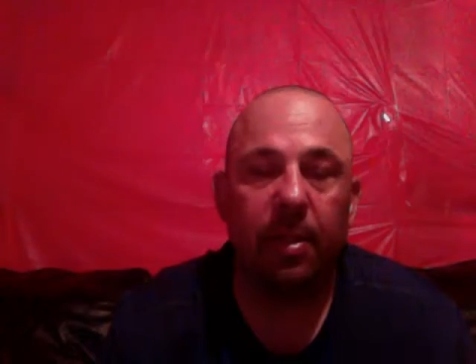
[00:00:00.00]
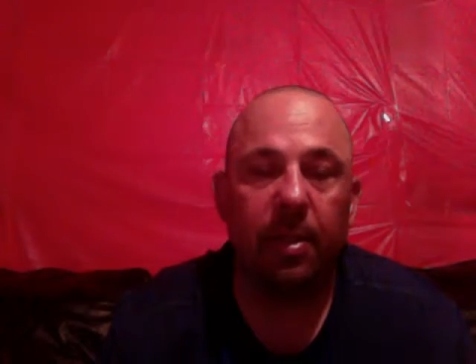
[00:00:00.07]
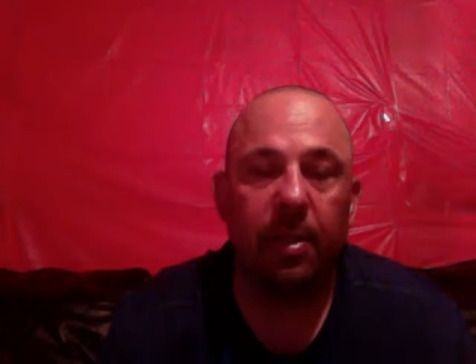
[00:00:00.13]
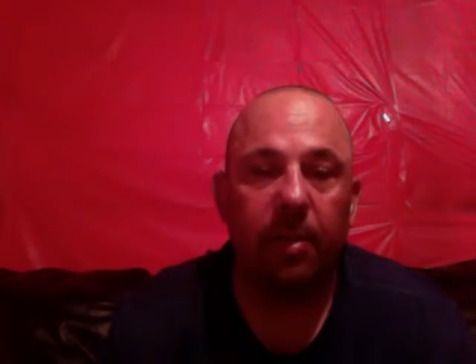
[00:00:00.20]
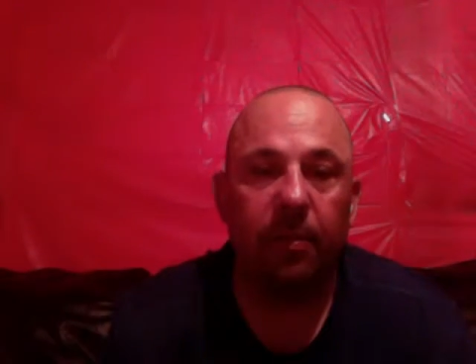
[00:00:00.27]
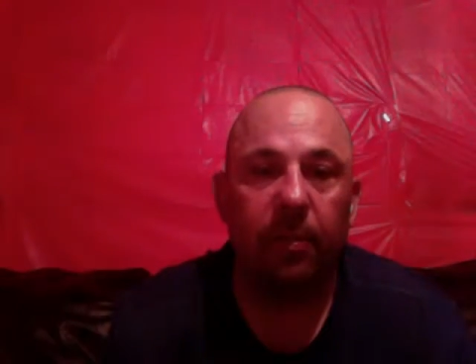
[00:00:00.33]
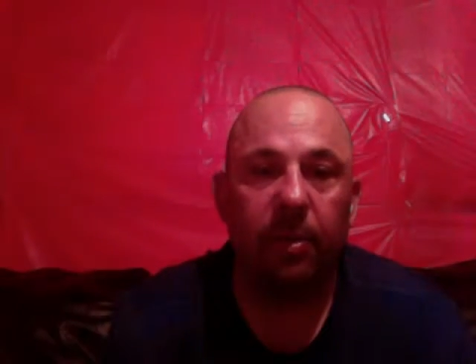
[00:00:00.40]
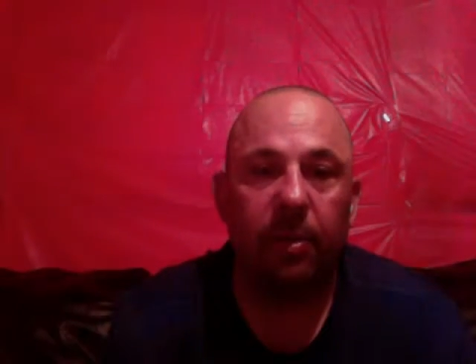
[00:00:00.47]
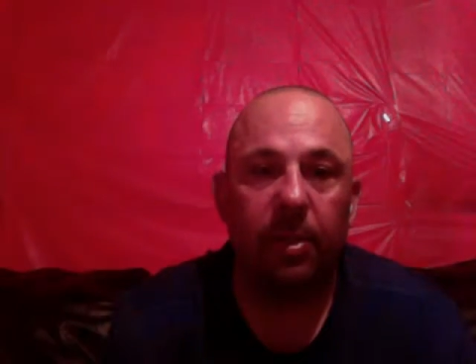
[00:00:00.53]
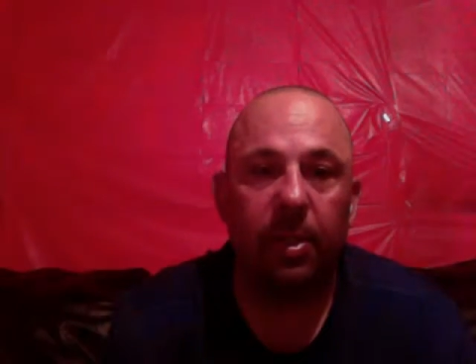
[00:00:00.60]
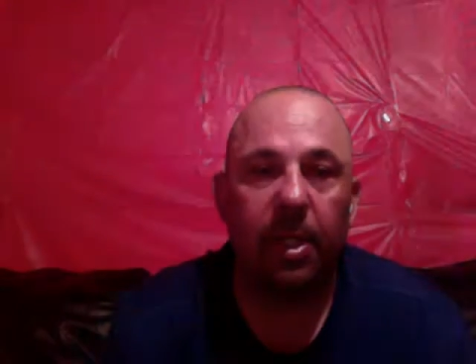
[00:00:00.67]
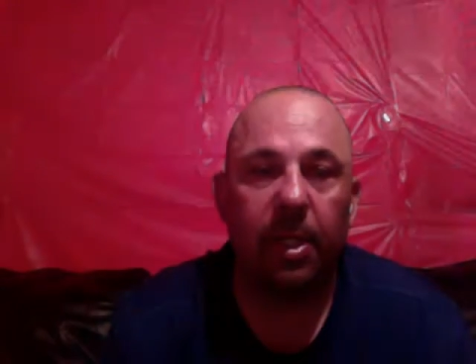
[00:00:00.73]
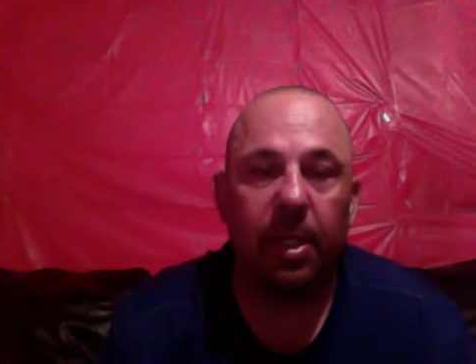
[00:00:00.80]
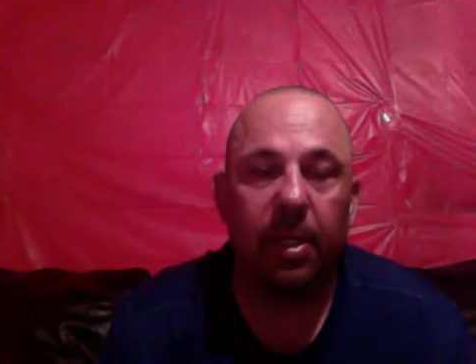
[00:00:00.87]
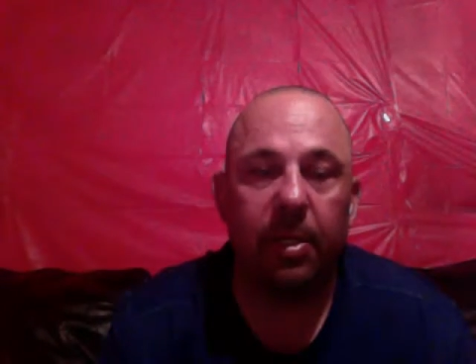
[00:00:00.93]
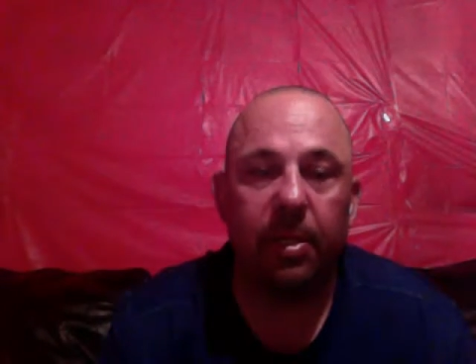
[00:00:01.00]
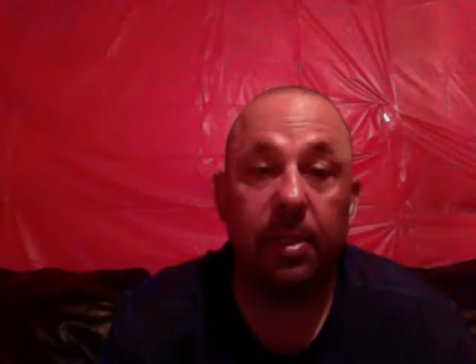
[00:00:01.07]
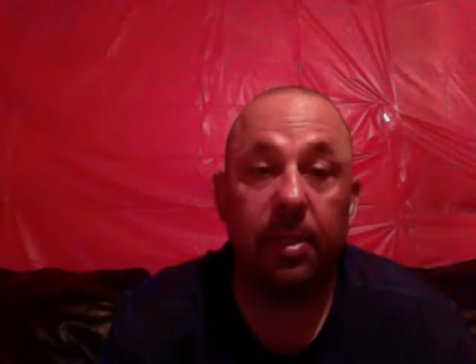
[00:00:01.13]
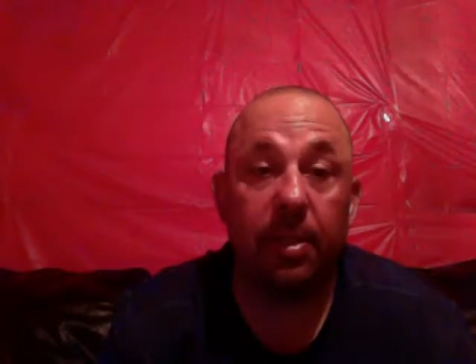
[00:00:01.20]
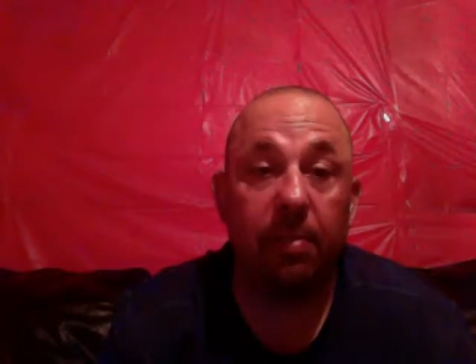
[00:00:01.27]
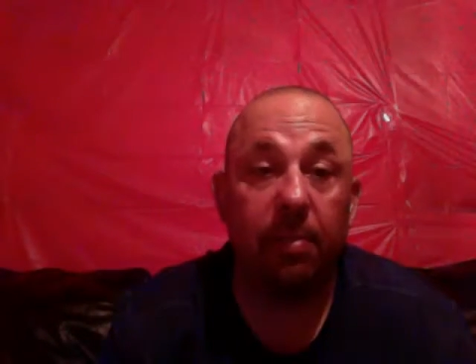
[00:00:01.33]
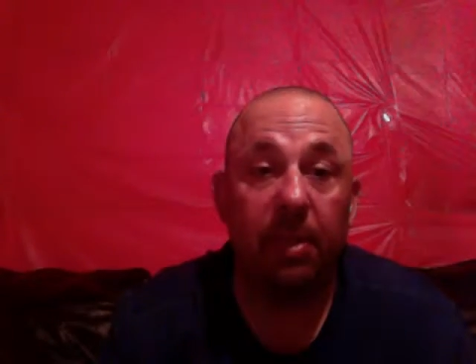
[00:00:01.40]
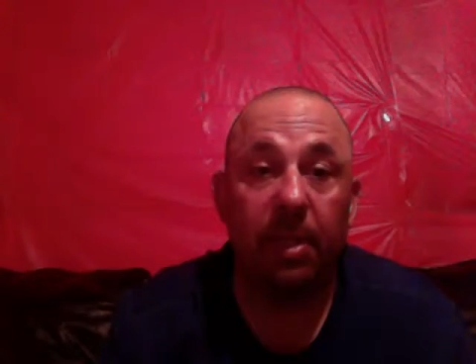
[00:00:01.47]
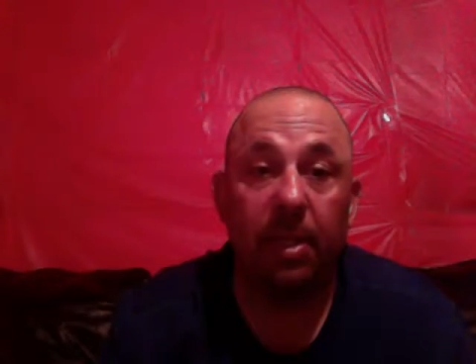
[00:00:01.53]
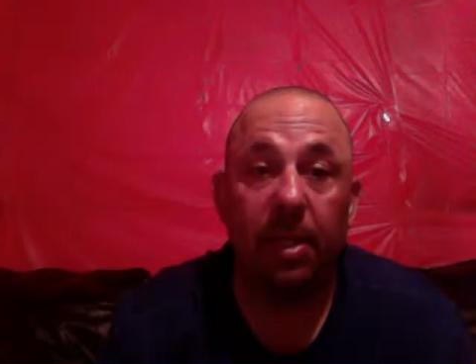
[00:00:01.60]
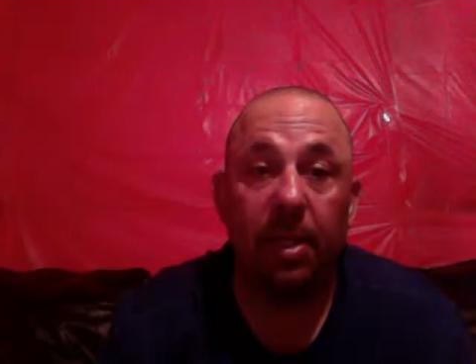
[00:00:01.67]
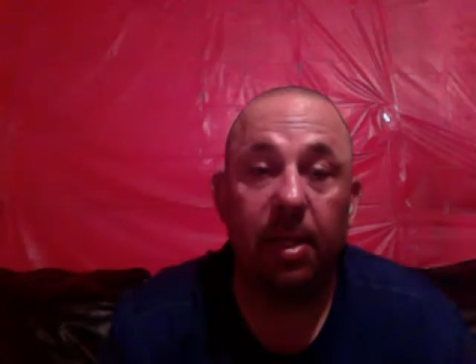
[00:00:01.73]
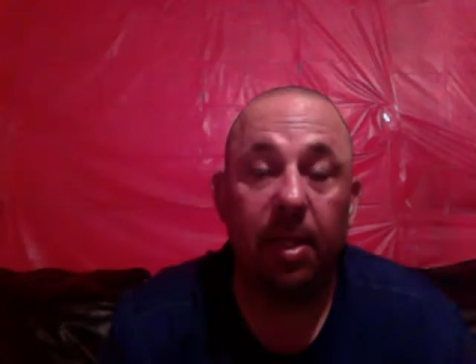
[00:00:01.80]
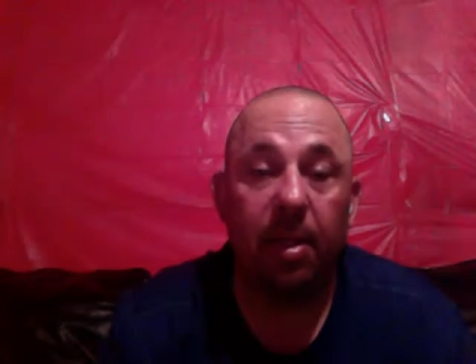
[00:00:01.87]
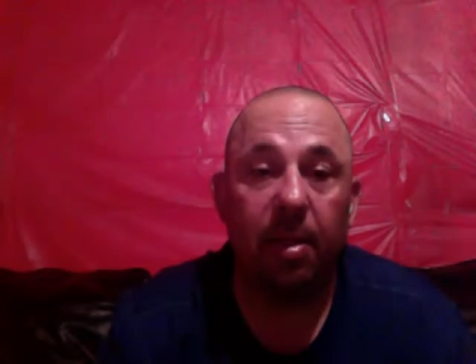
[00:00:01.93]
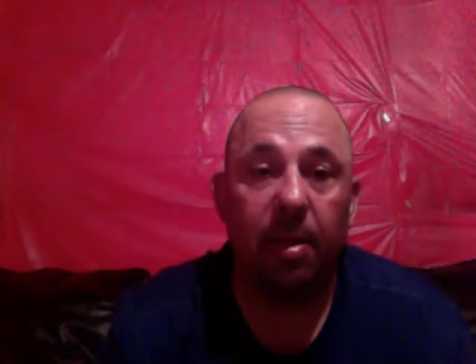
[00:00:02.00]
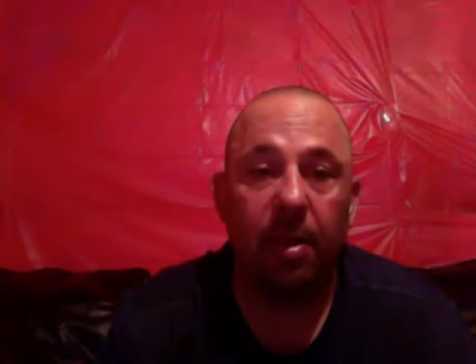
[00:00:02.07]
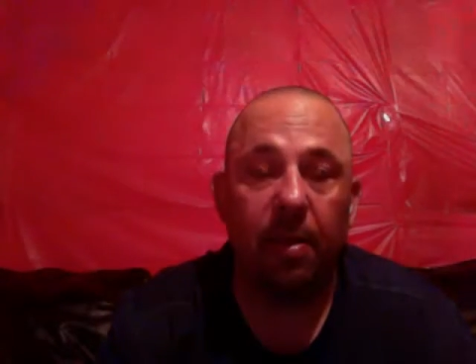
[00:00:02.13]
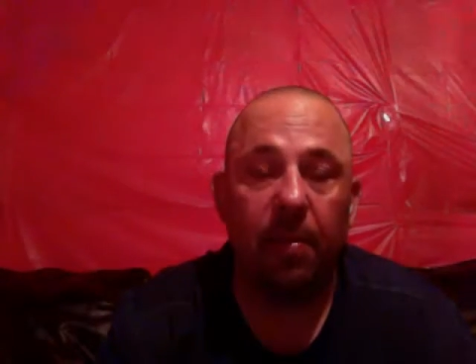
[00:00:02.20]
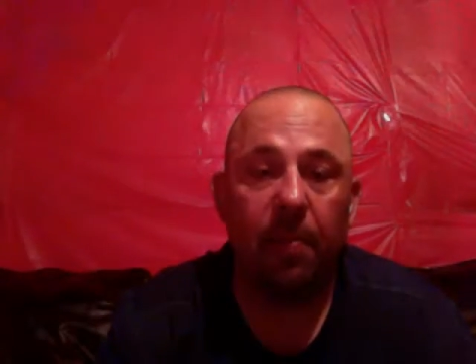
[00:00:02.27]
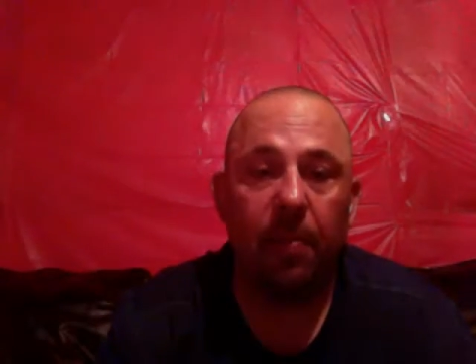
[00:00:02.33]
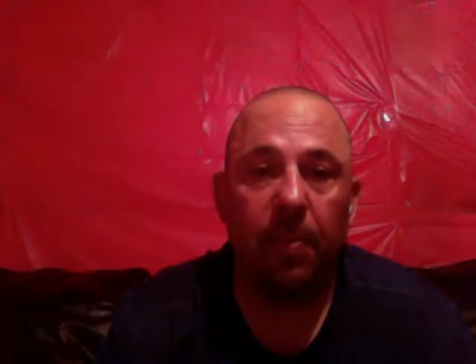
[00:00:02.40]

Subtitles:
the divorce case, mean nothing.